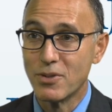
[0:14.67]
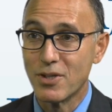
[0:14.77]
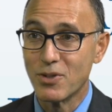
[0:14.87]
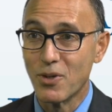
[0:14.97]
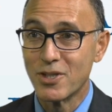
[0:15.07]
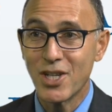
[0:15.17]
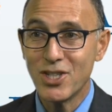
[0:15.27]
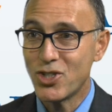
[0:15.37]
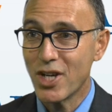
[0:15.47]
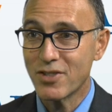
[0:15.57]
disorders
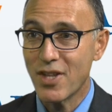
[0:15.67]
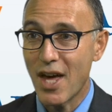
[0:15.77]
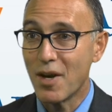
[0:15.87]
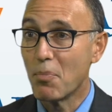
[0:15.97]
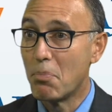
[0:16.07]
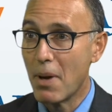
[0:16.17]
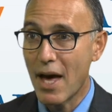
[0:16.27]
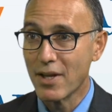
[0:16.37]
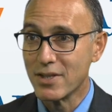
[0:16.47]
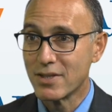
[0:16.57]
is just that,
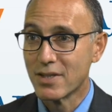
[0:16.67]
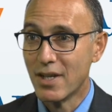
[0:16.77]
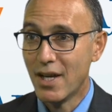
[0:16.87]
balance.